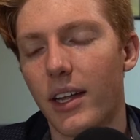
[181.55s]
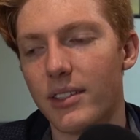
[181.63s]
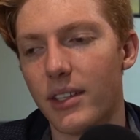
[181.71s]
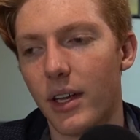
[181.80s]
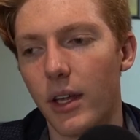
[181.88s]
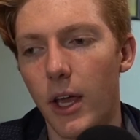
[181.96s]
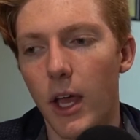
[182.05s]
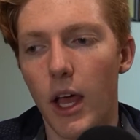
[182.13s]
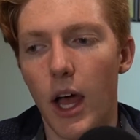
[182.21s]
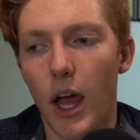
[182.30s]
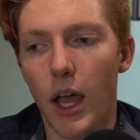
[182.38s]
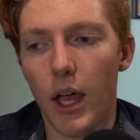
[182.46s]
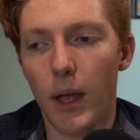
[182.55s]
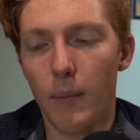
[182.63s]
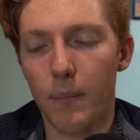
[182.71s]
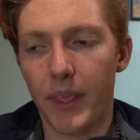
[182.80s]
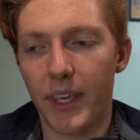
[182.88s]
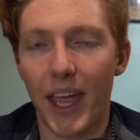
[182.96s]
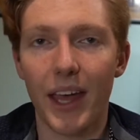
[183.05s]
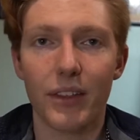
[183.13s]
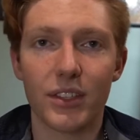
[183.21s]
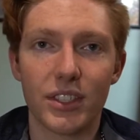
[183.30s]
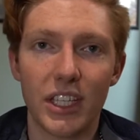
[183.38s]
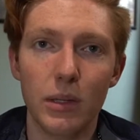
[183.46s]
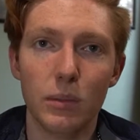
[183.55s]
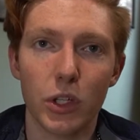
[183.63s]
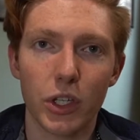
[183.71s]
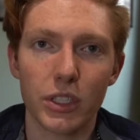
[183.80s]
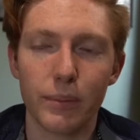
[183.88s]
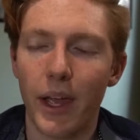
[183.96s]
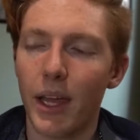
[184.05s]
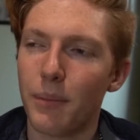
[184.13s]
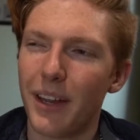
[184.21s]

I said, yeah, the scheme looks bad,